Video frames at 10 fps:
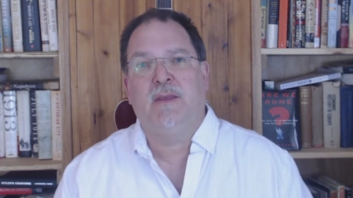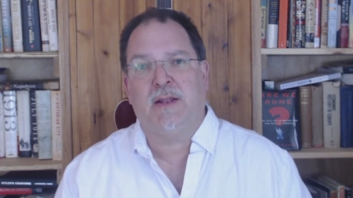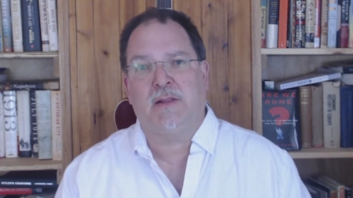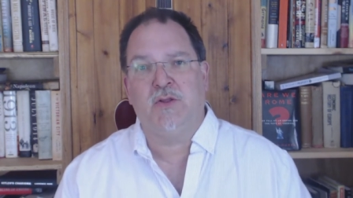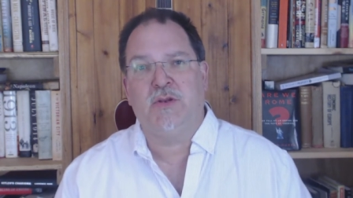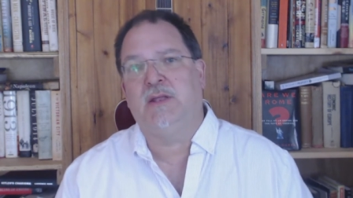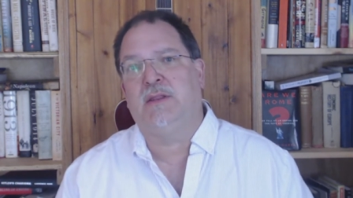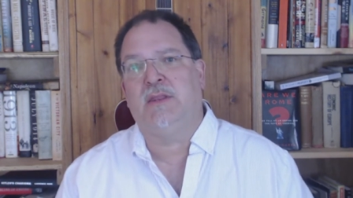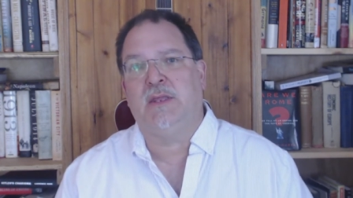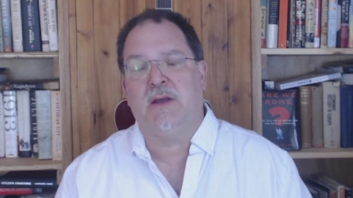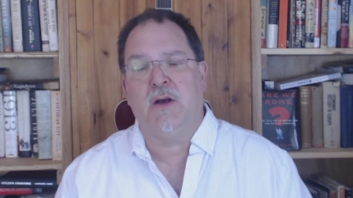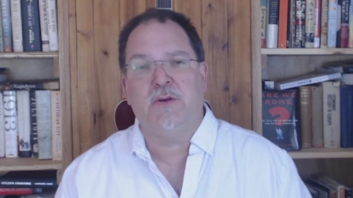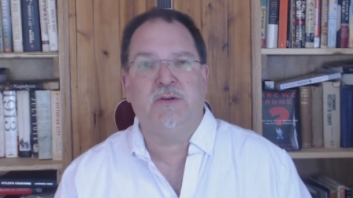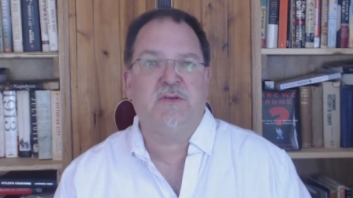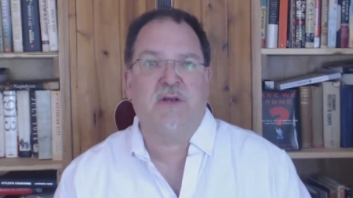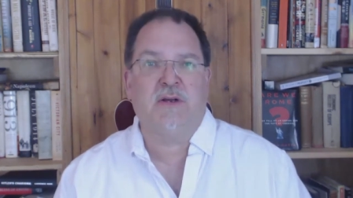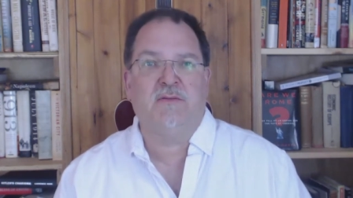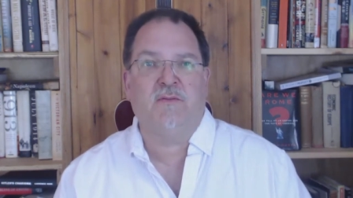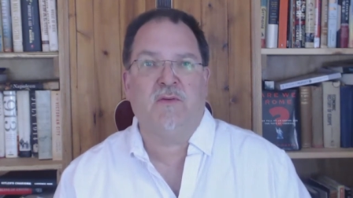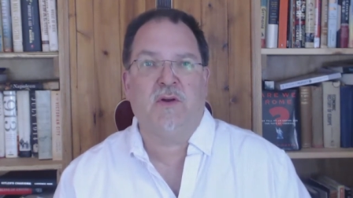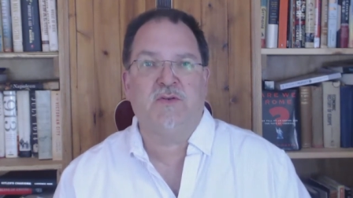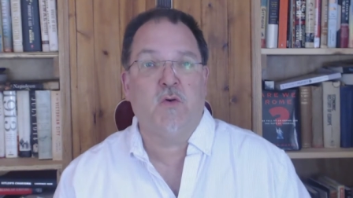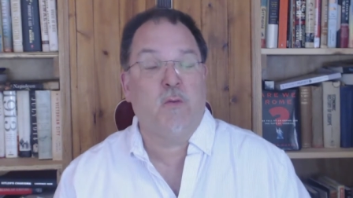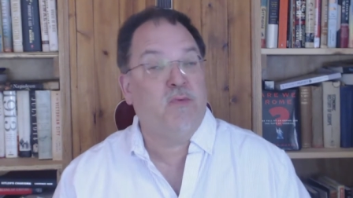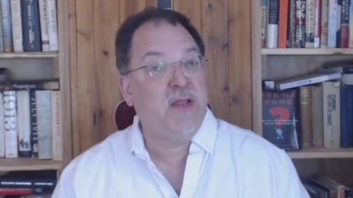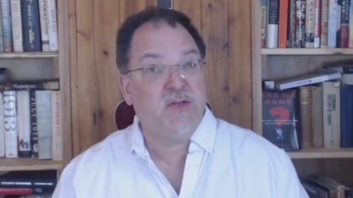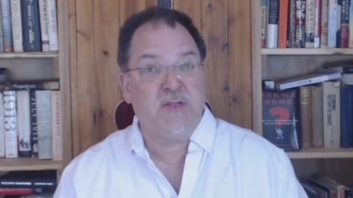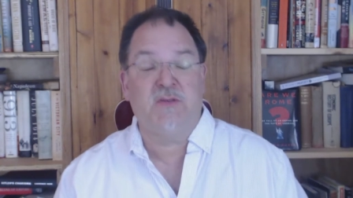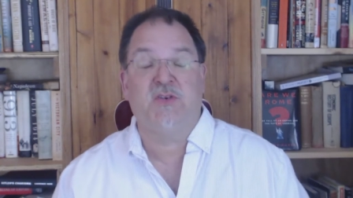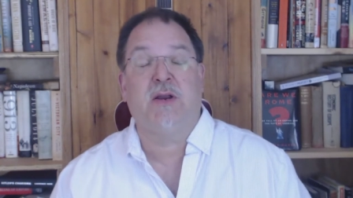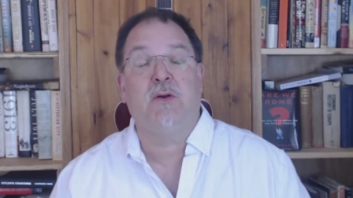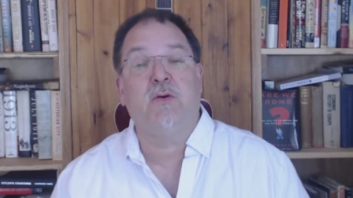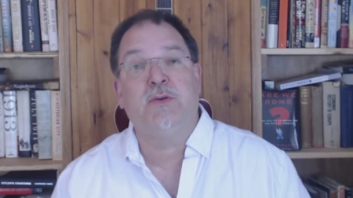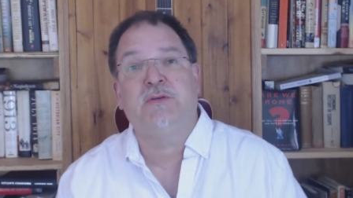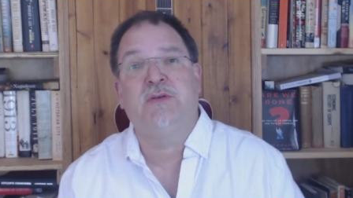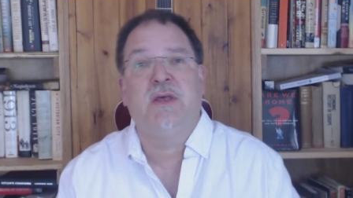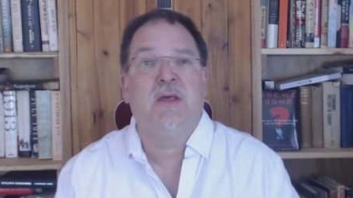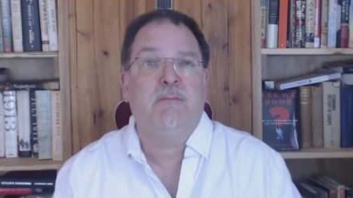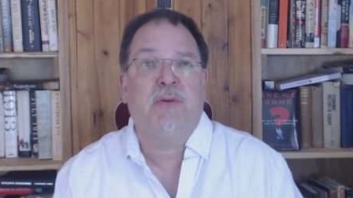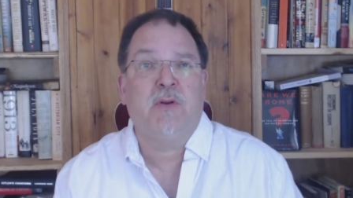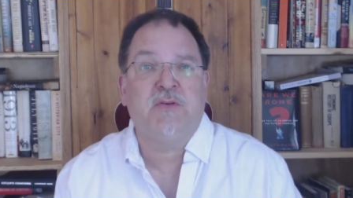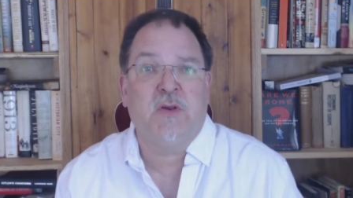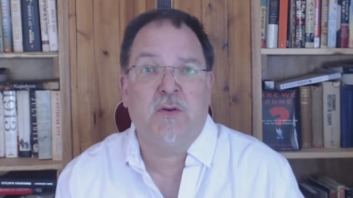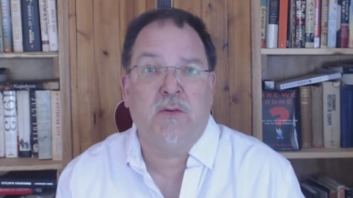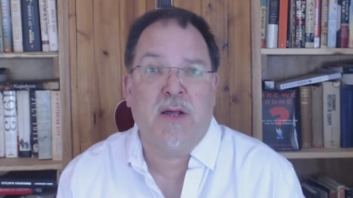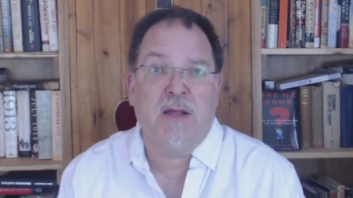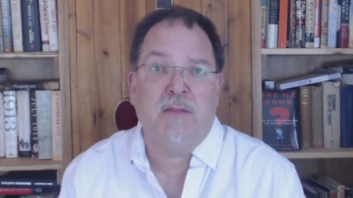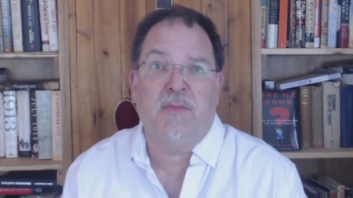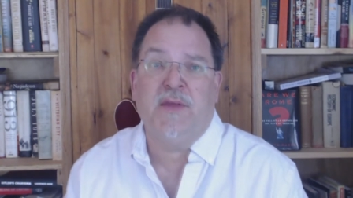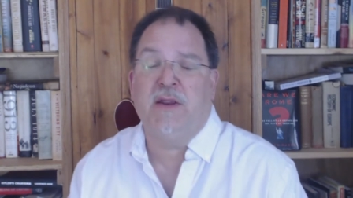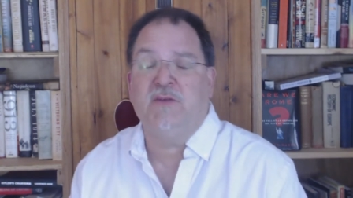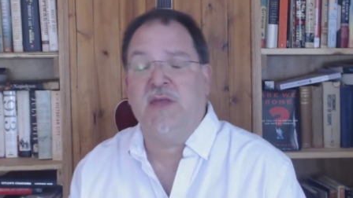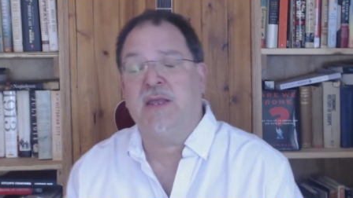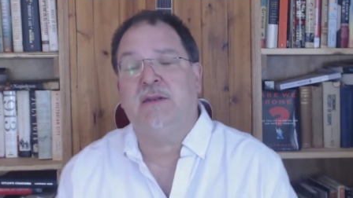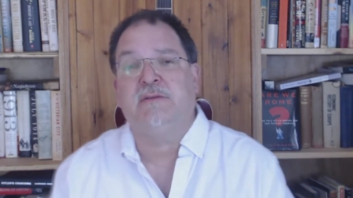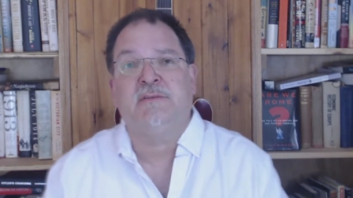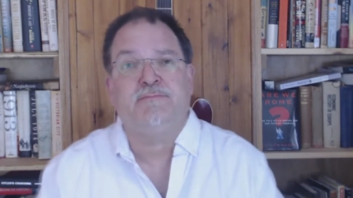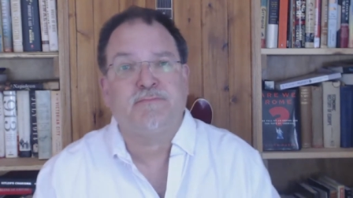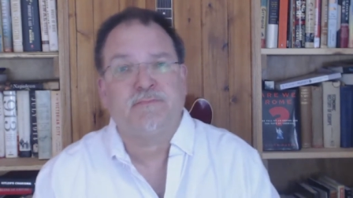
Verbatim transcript: including the owners of large corporations, shareholders, but also uh, their executives,